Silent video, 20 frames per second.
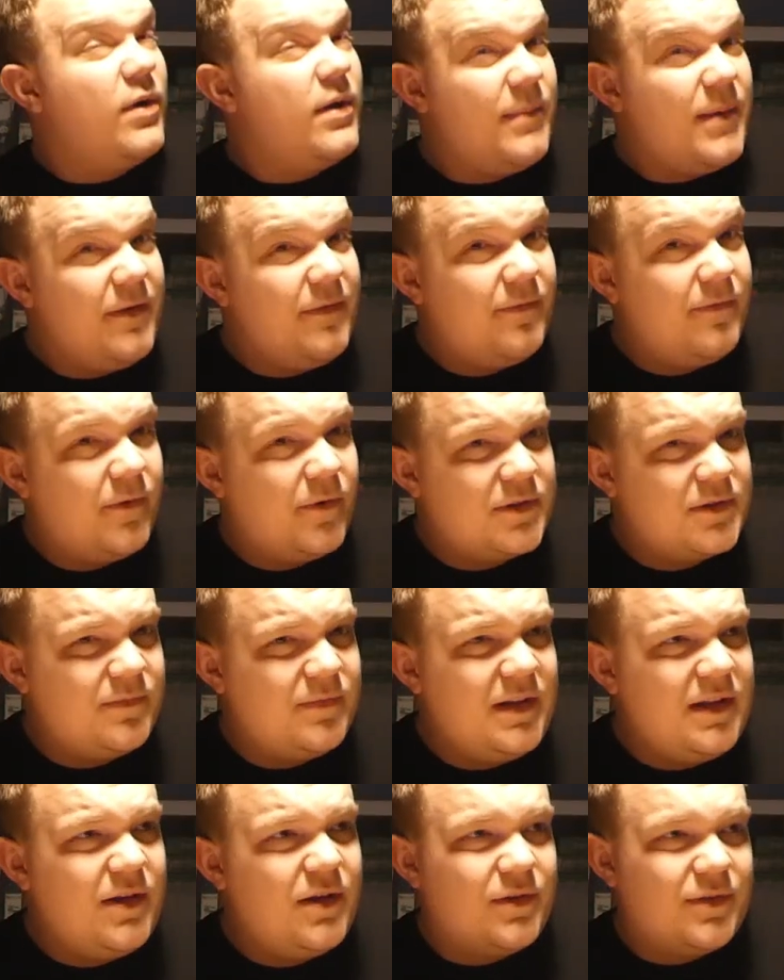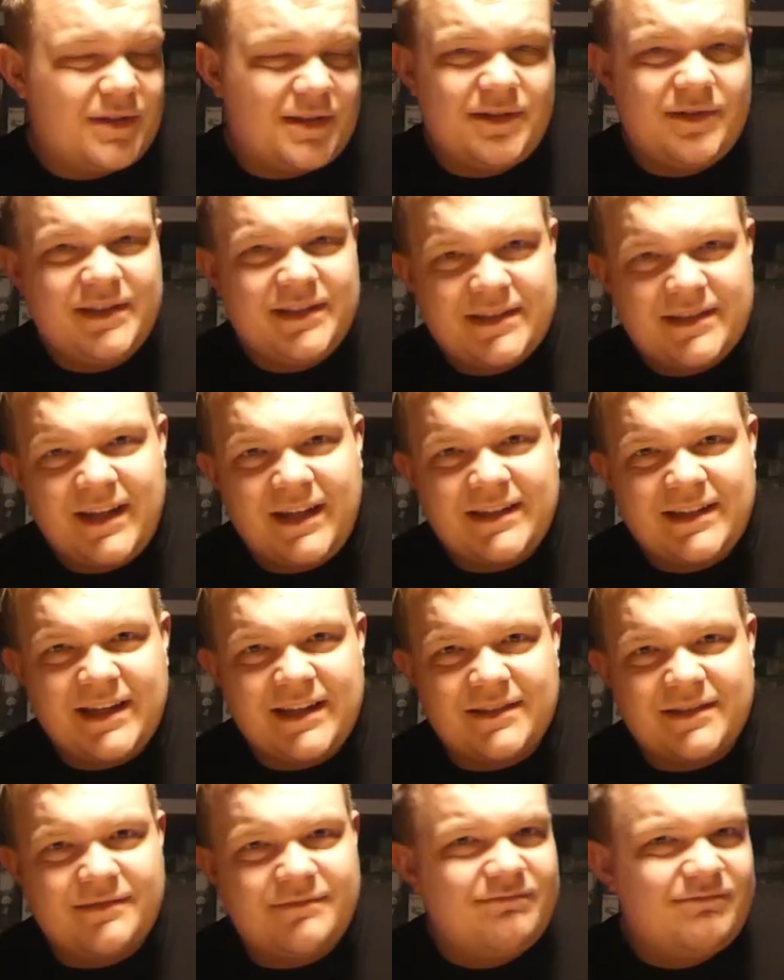One of my first videos, so it's not
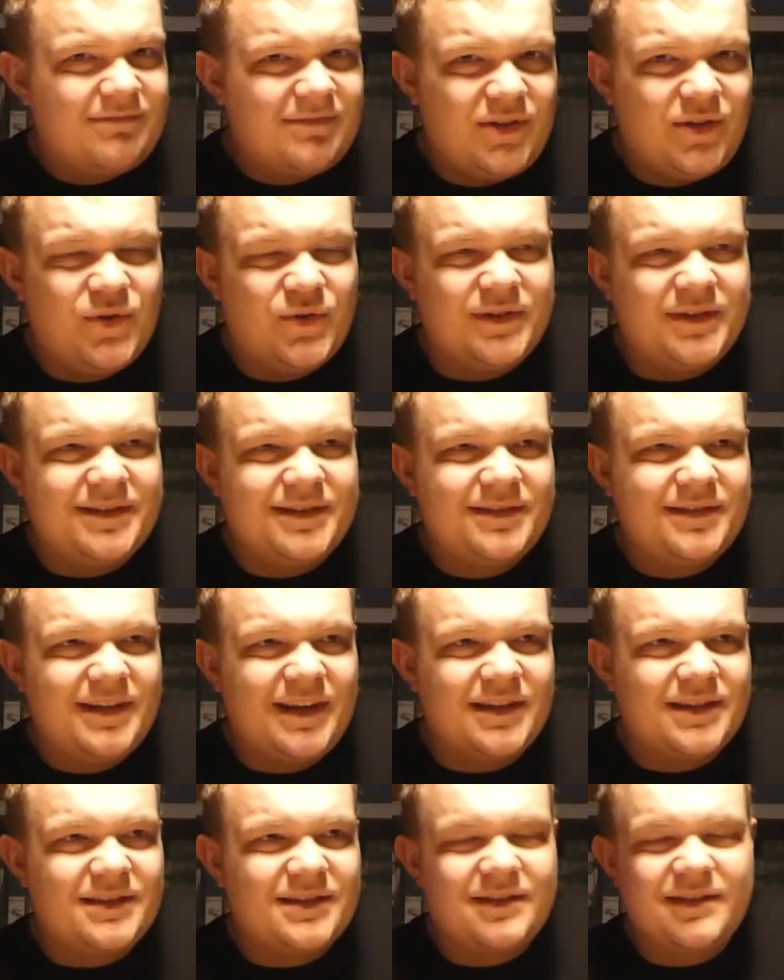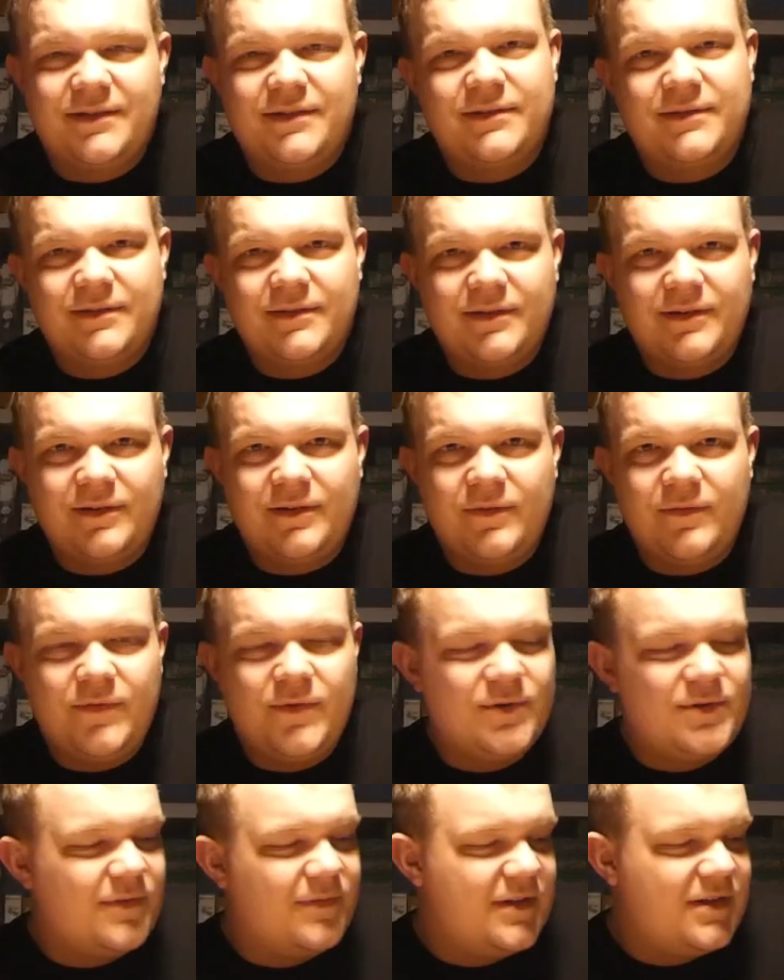as good as
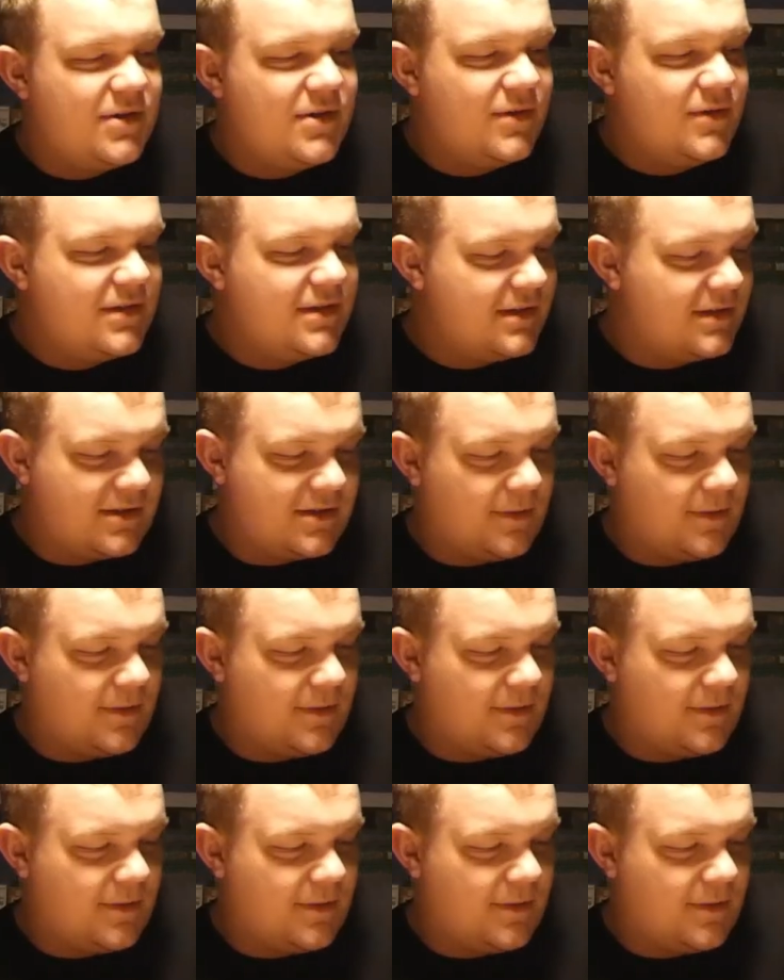future videos.